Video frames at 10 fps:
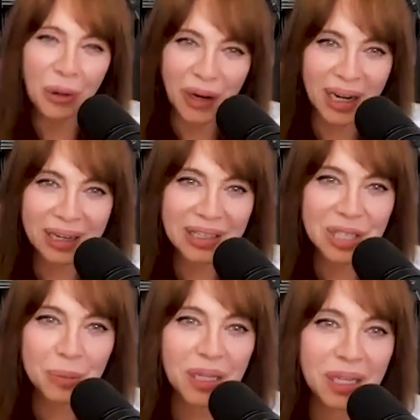already
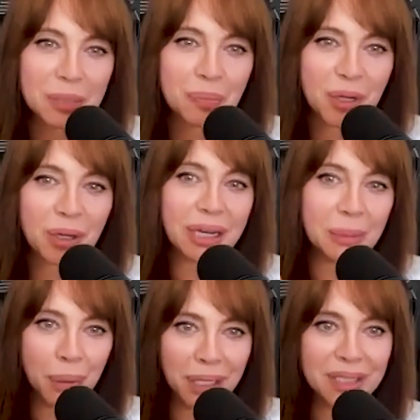just because they're
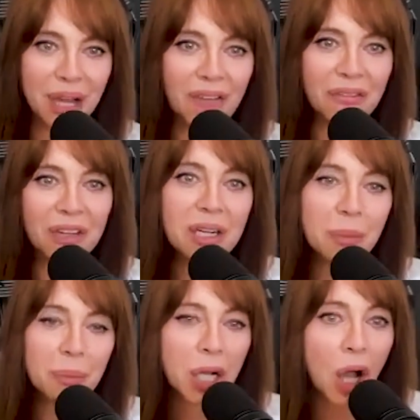getting picked off.
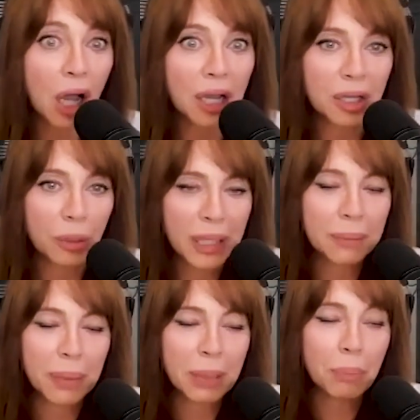They're
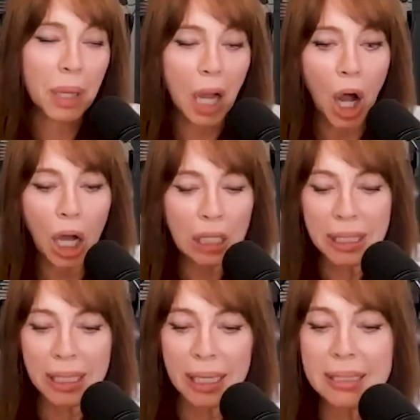being
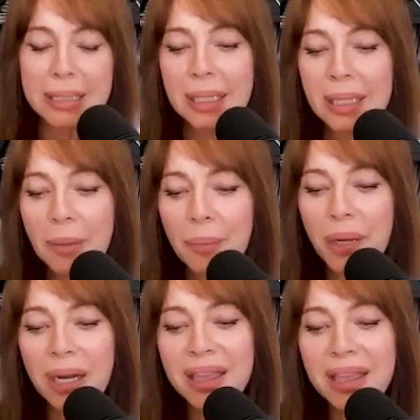pagonged, I guess.
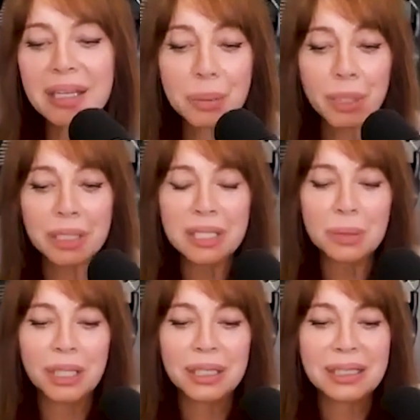But I think it's really
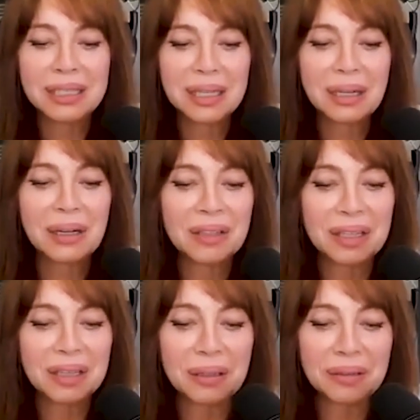sweet that
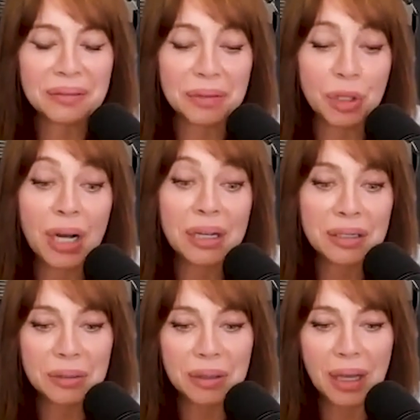they're trying to
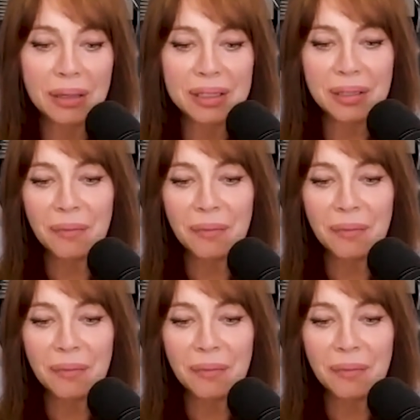do that. So